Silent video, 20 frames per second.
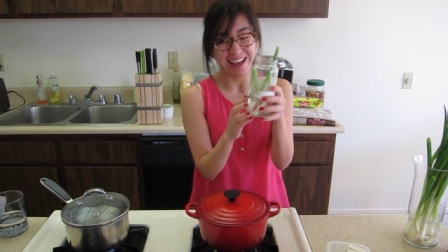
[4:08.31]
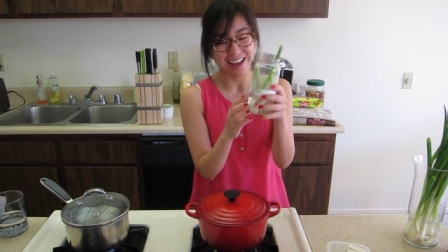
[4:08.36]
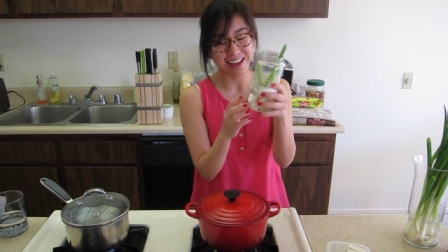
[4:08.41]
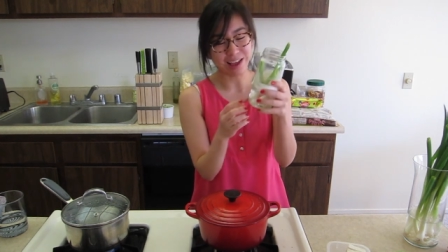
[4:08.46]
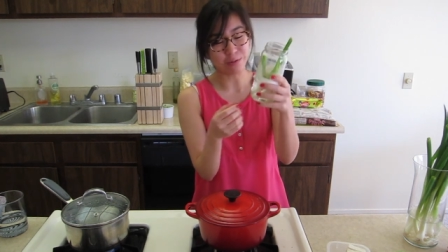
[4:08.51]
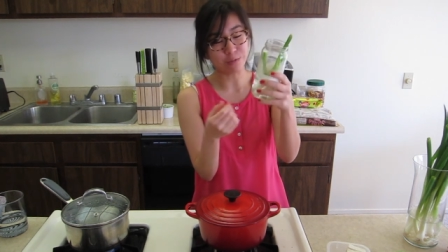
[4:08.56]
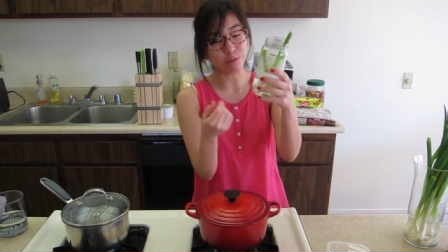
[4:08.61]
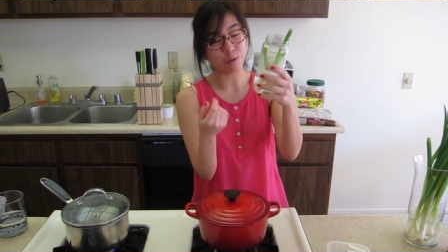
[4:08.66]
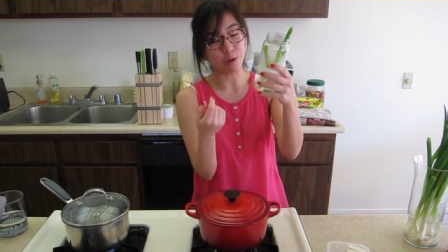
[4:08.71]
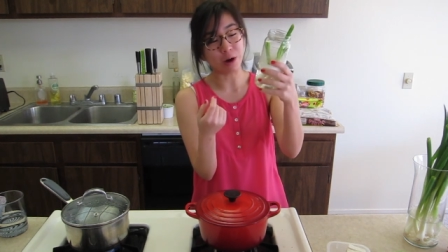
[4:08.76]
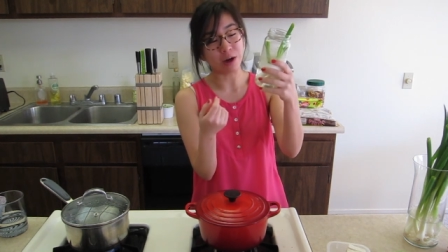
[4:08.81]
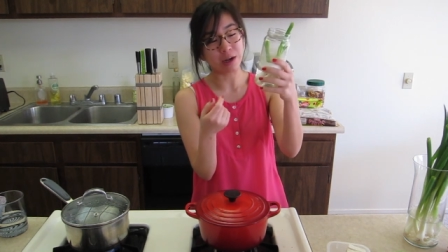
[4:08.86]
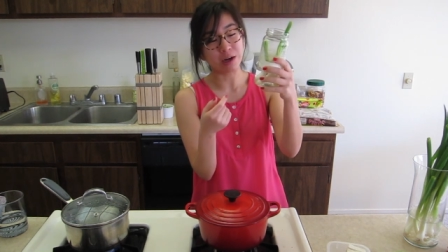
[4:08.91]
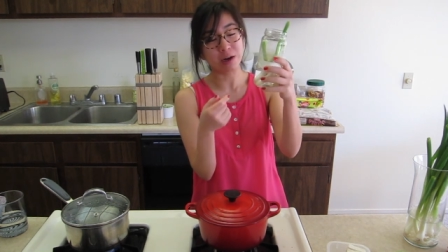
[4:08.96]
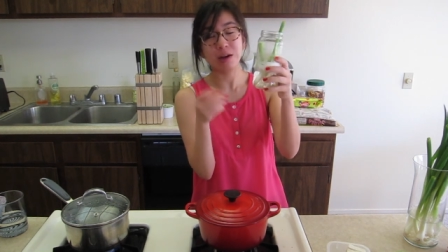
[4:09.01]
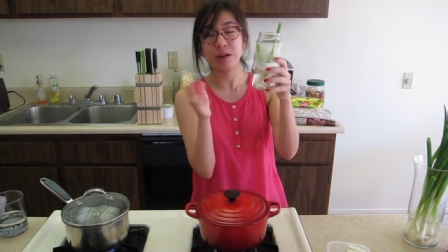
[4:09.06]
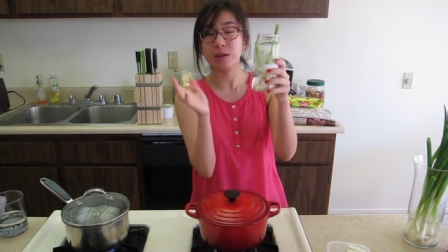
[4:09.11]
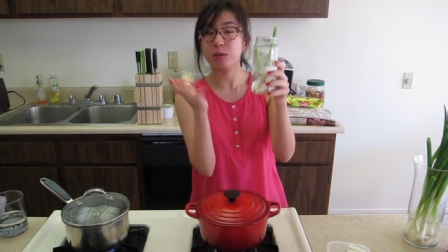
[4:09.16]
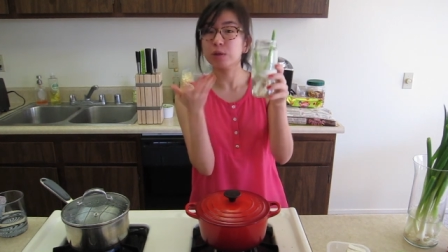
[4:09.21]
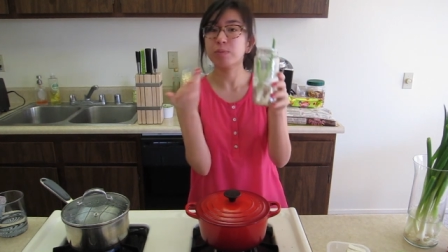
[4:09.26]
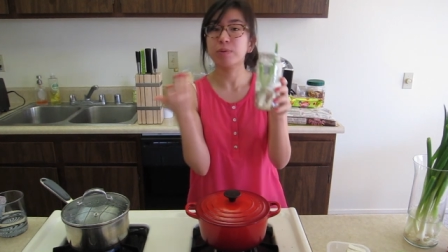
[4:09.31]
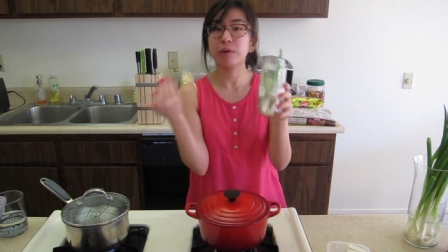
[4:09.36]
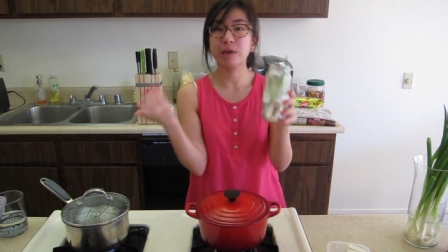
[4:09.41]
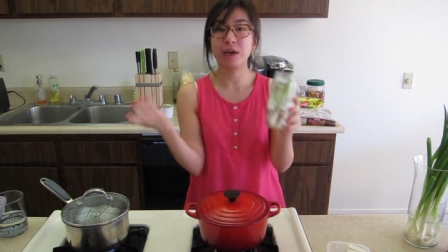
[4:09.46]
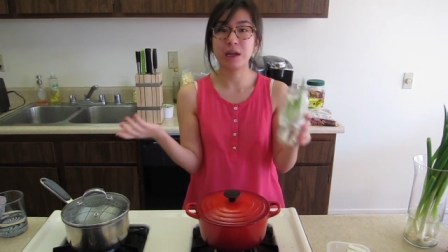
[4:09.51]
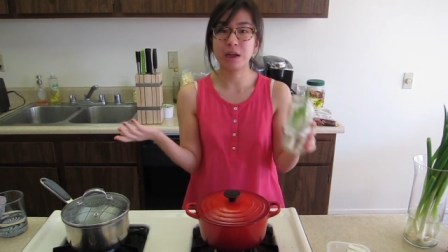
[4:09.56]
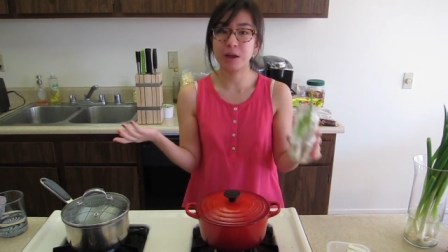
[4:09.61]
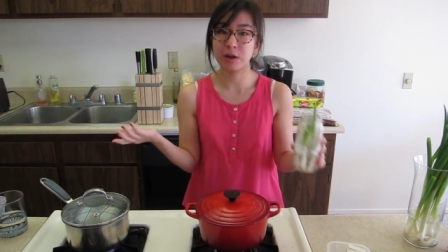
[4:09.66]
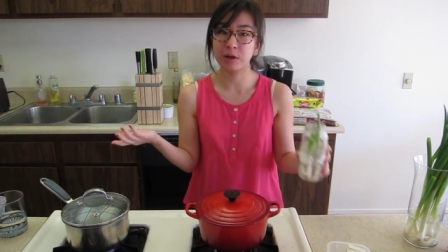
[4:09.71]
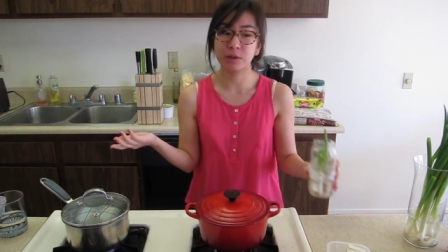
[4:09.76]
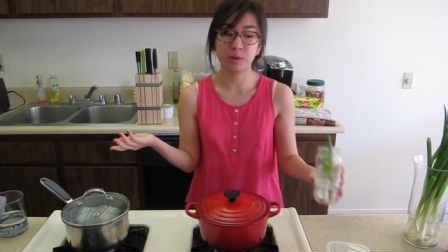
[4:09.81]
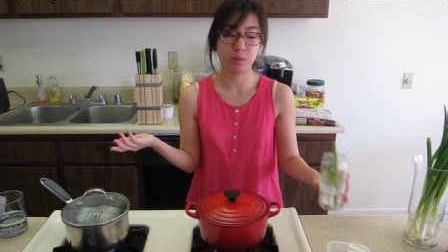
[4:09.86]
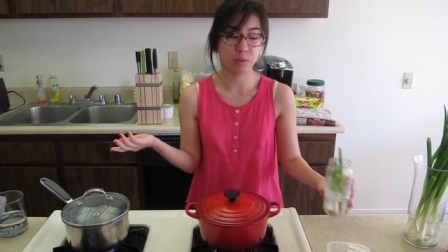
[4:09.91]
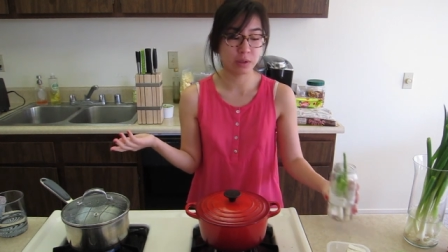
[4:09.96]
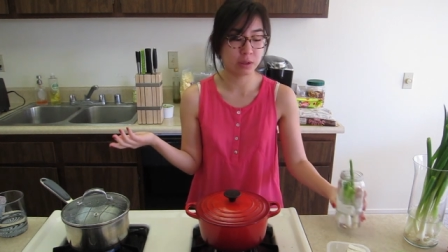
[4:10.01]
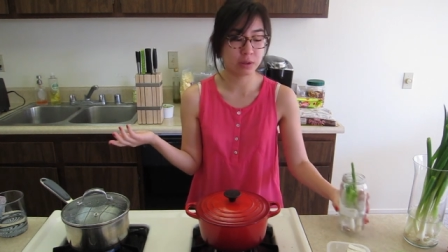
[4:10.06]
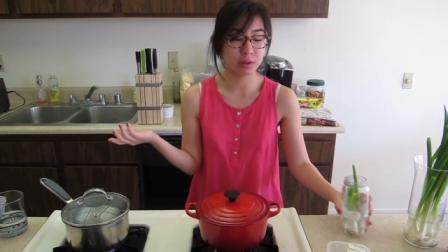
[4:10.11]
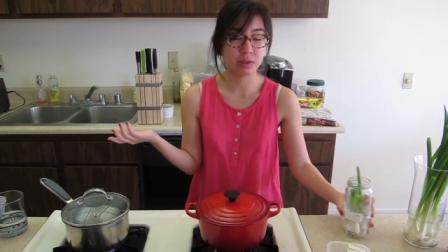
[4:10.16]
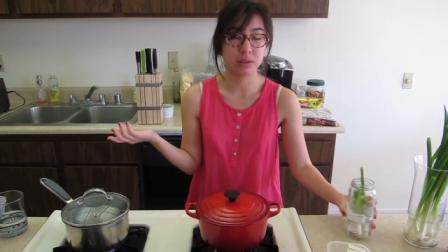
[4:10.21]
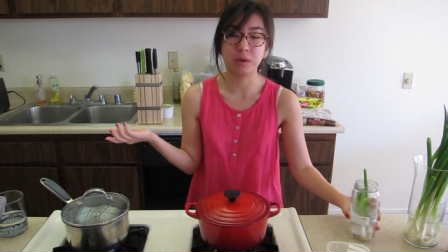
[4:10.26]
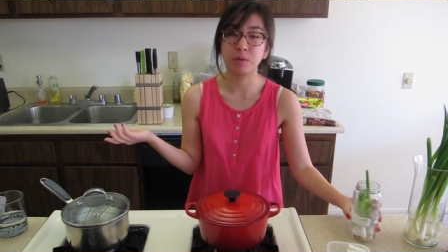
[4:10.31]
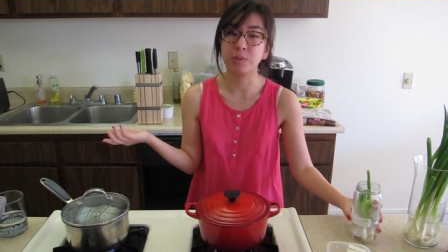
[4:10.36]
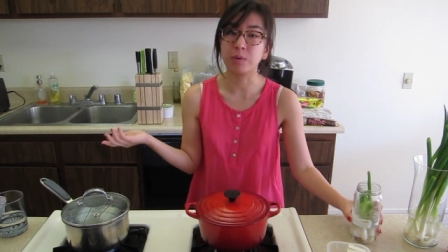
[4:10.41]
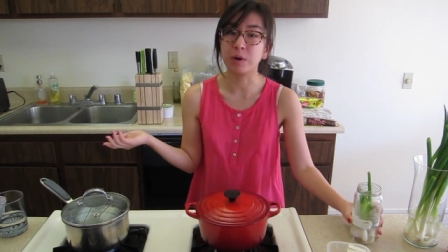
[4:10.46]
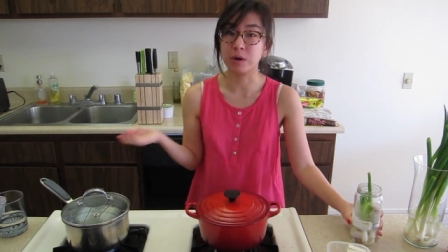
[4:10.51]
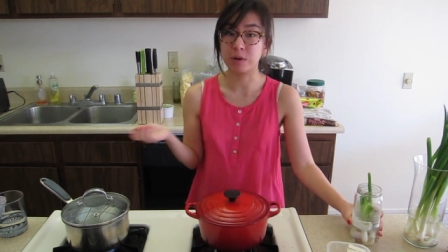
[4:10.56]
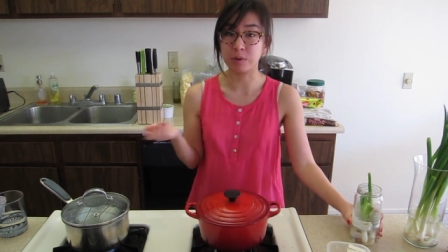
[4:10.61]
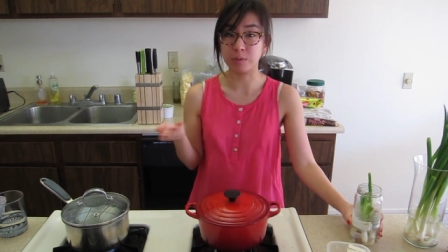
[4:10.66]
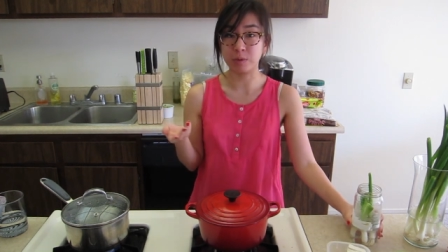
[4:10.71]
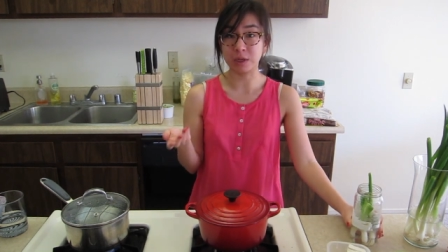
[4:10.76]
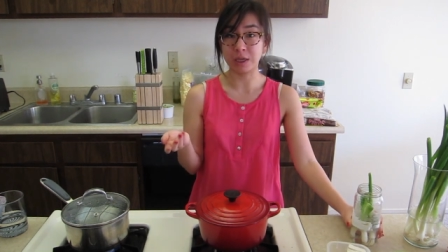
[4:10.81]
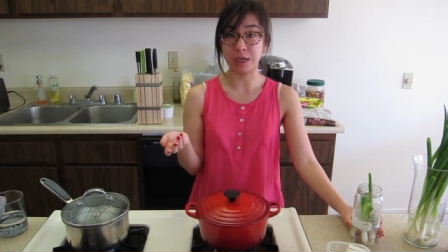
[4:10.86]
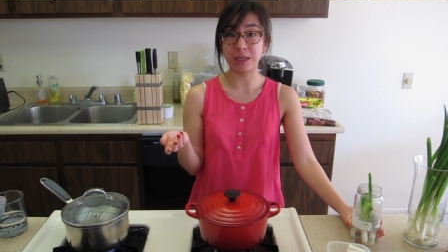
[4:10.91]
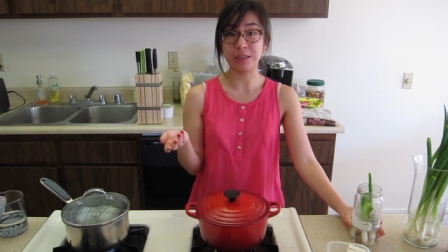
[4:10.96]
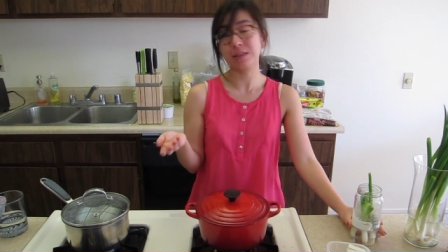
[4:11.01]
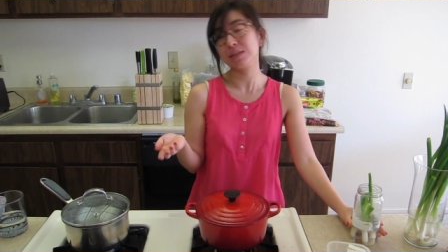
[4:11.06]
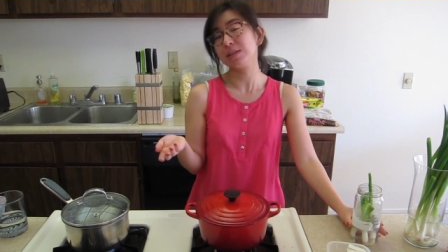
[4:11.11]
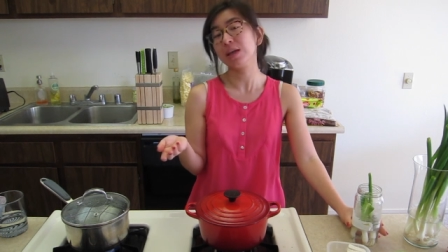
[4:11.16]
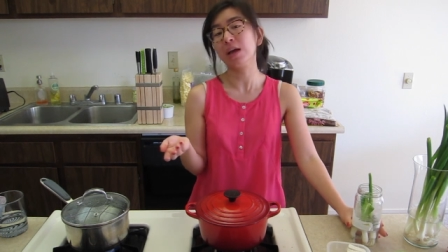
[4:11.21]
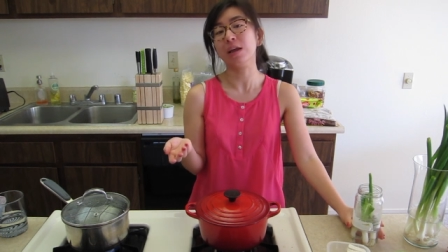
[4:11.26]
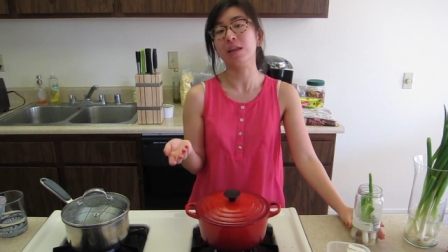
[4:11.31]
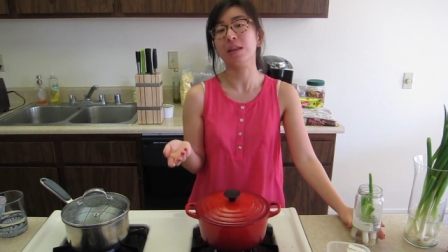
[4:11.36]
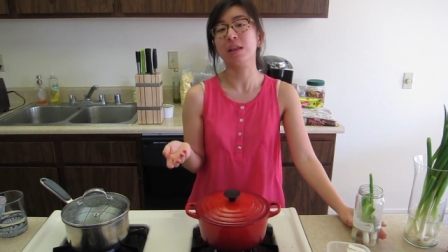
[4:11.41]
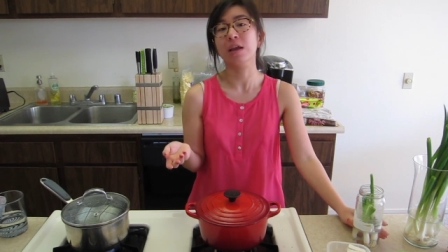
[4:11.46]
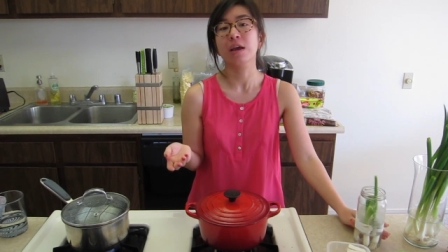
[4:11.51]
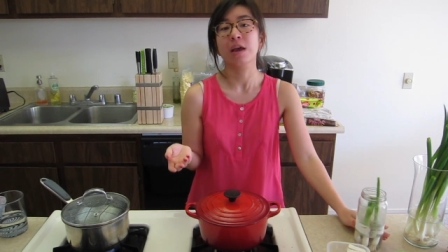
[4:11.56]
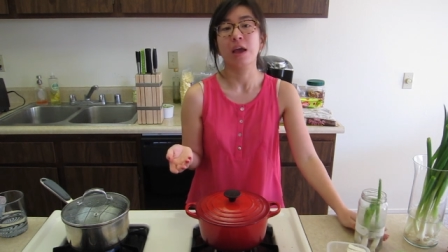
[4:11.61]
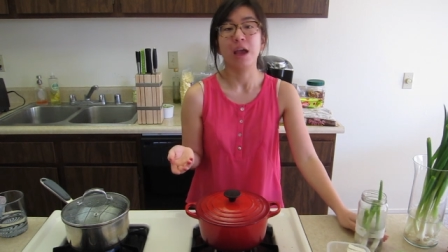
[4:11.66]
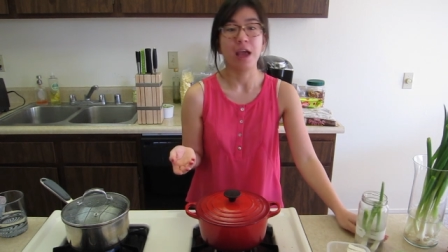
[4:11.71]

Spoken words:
of water, and you put it on a windowsill where it will get sun.